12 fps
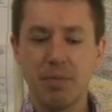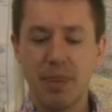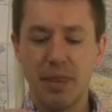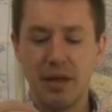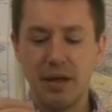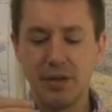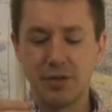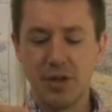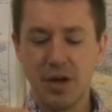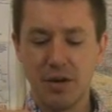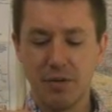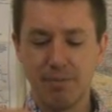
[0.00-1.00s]
It's
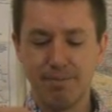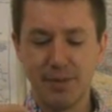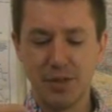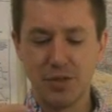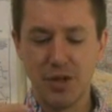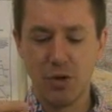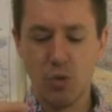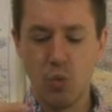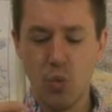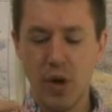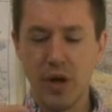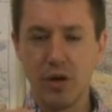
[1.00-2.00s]
not a
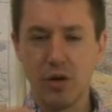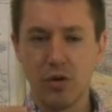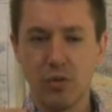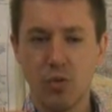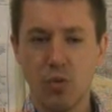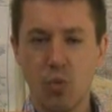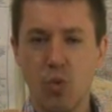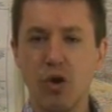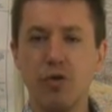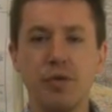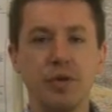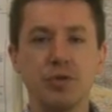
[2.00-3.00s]
well
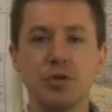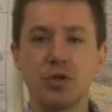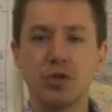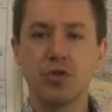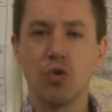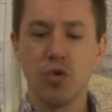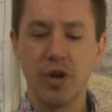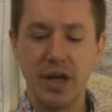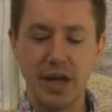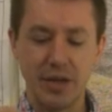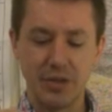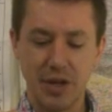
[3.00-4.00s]
woven
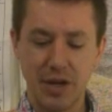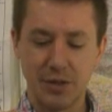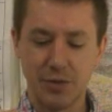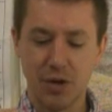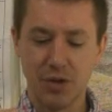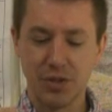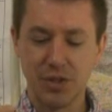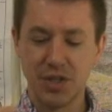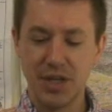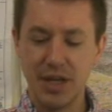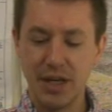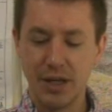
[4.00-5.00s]
story as far as a
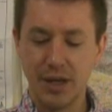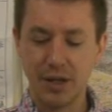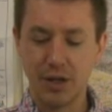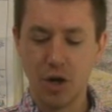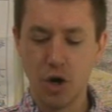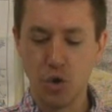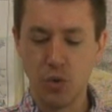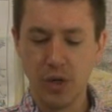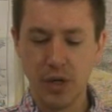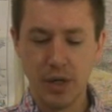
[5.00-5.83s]
tea can go.